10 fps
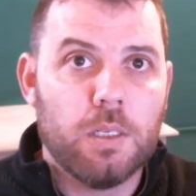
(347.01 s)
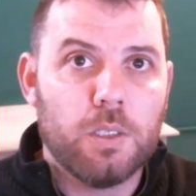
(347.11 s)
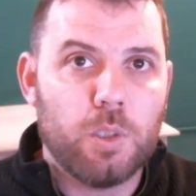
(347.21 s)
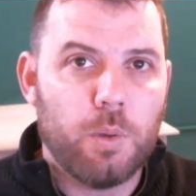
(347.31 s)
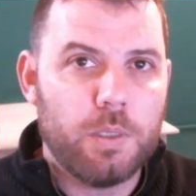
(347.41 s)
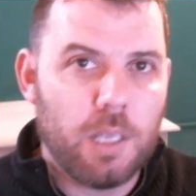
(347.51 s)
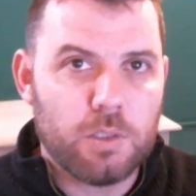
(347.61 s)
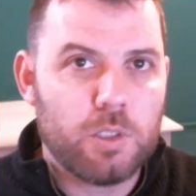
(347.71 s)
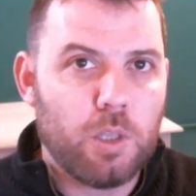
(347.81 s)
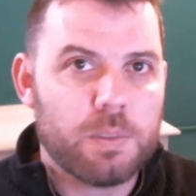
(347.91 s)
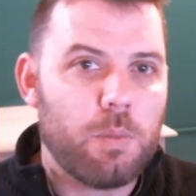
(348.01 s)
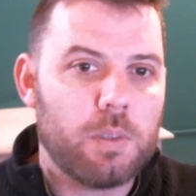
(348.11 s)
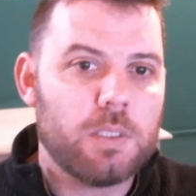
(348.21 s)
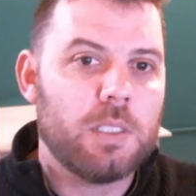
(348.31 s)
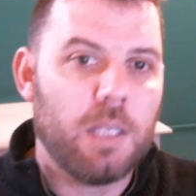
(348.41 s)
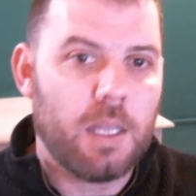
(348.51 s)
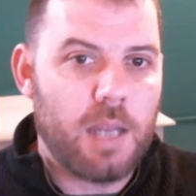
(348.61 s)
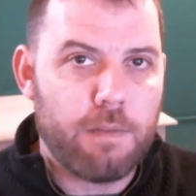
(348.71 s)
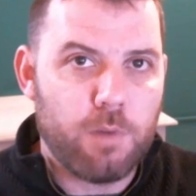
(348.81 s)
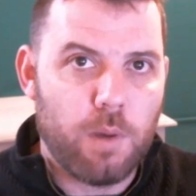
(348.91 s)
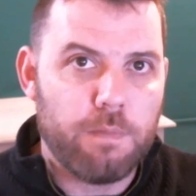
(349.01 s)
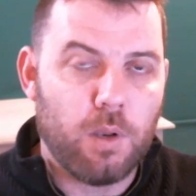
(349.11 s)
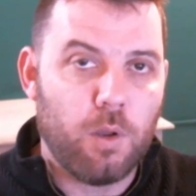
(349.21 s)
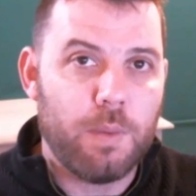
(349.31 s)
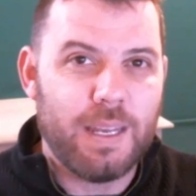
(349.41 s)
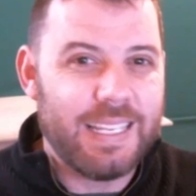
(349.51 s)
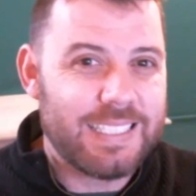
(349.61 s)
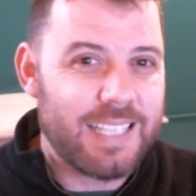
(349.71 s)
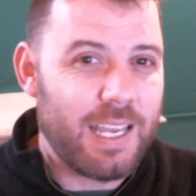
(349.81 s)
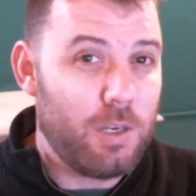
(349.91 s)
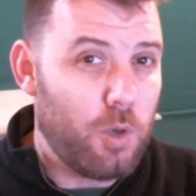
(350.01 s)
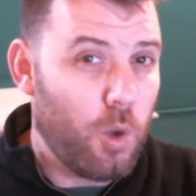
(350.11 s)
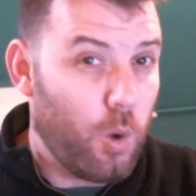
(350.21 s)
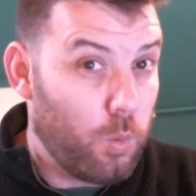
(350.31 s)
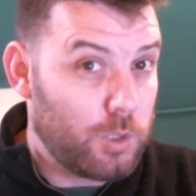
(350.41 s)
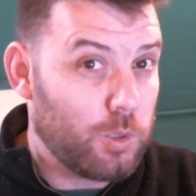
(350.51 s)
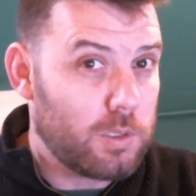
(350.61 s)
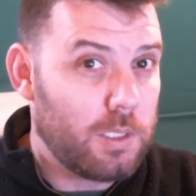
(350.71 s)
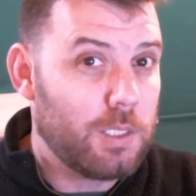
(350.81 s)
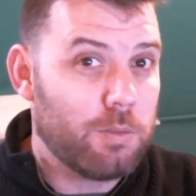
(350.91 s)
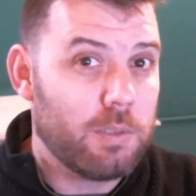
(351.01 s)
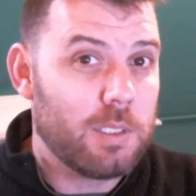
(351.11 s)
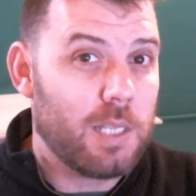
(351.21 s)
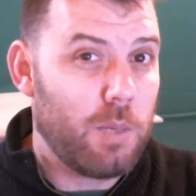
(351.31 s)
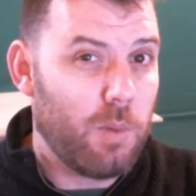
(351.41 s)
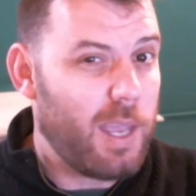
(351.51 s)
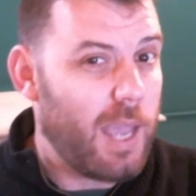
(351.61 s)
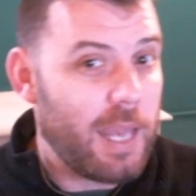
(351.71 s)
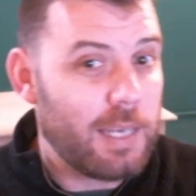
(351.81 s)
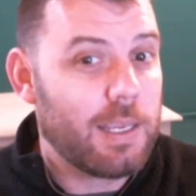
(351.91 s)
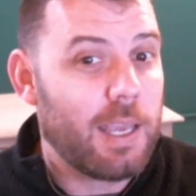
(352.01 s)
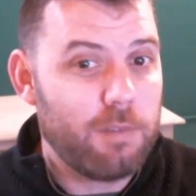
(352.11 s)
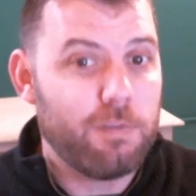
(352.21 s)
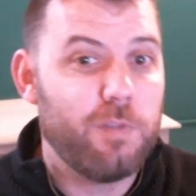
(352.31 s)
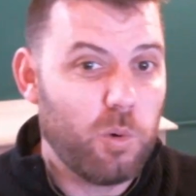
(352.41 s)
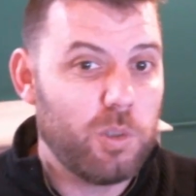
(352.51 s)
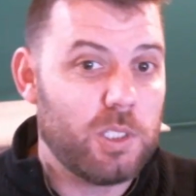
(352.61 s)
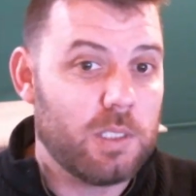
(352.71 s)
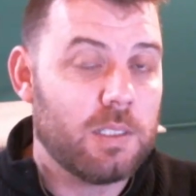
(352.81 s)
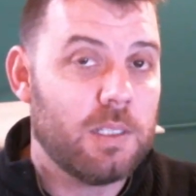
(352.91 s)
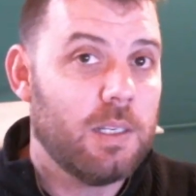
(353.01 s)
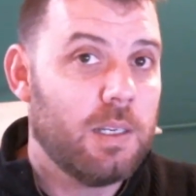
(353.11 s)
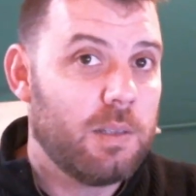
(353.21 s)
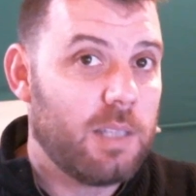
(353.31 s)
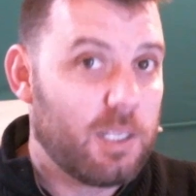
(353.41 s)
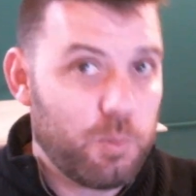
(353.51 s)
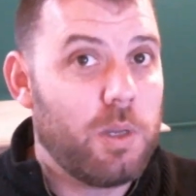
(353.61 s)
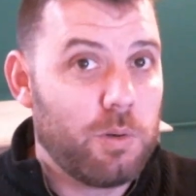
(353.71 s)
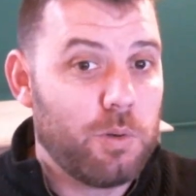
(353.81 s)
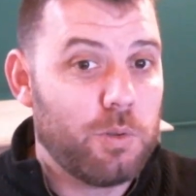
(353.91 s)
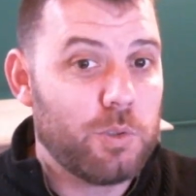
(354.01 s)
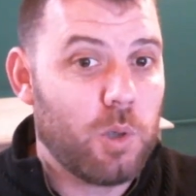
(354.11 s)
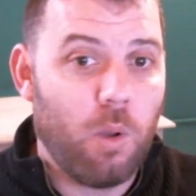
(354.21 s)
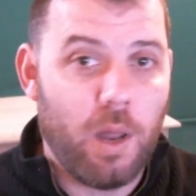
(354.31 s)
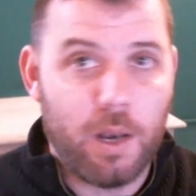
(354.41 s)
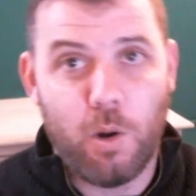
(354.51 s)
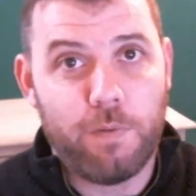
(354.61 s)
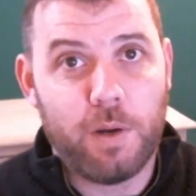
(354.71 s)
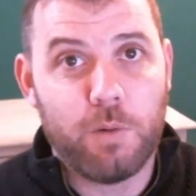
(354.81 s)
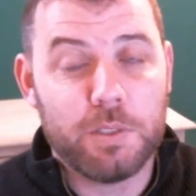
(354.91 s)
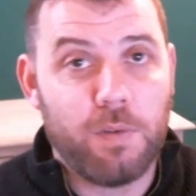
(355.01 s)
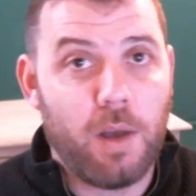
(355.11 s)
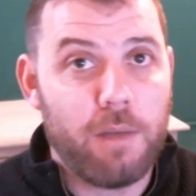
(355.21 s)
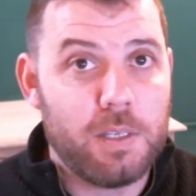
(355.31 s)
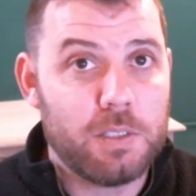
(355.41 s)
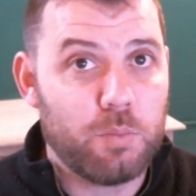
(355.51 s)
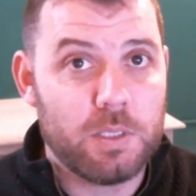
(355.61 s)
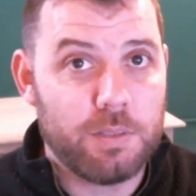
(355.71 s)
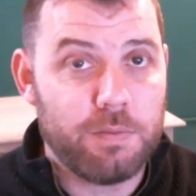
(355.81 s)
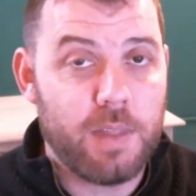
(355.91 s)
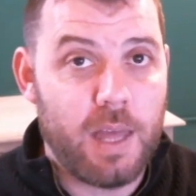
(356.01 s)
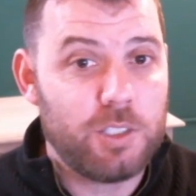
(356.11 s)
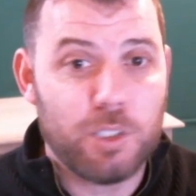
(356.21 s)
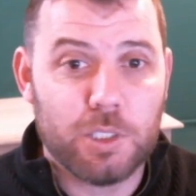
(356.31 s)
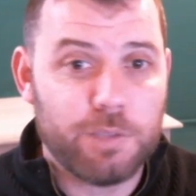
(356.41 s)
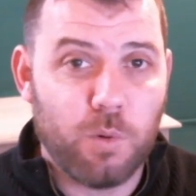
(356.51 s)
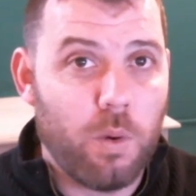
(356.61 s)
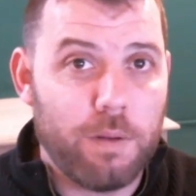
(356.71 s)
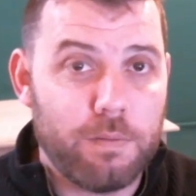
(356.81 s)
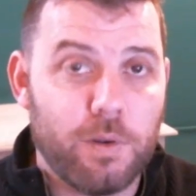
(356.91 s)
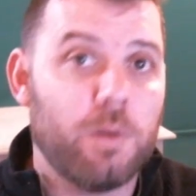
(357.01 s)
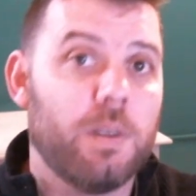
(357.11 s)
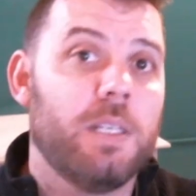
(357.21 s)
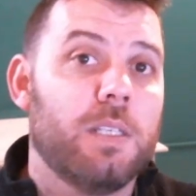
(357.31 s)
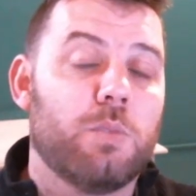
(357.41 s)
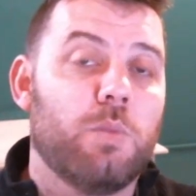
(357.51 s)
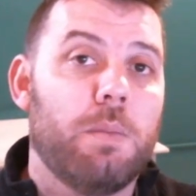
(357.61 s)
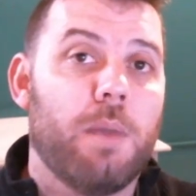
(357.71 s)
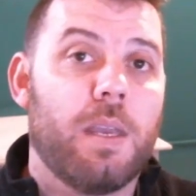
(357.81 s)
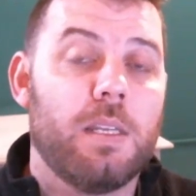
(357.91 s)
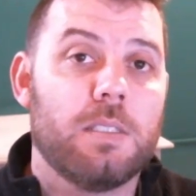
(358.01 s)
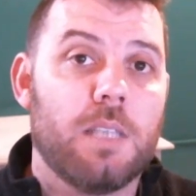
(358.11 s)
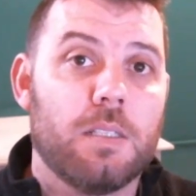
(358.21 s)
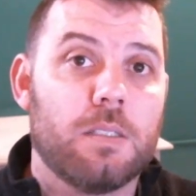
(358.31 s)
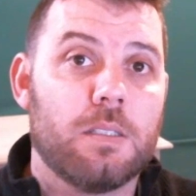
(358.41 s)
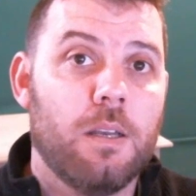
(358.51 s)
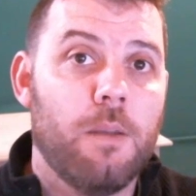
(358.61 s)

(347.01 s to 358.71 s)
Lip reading: So it does stop someone stealing it out of your envelope unless they know what your signature is anyway and can forge it. That's pretty good control. I don't know if I'd risk 5 years in prison for that, just for one vote. It doesn't really make any sense.